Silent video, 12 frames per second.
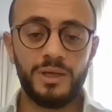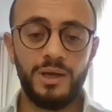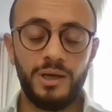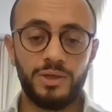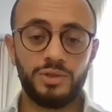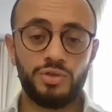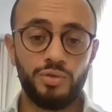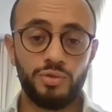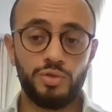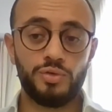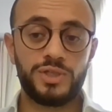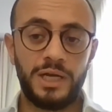
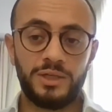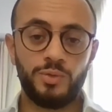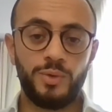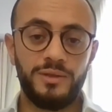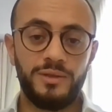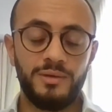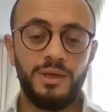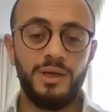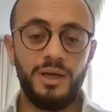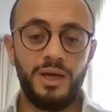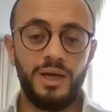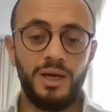to start with
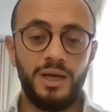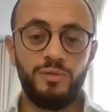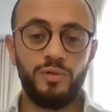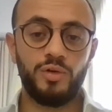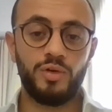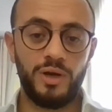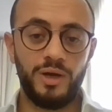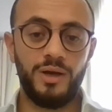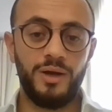before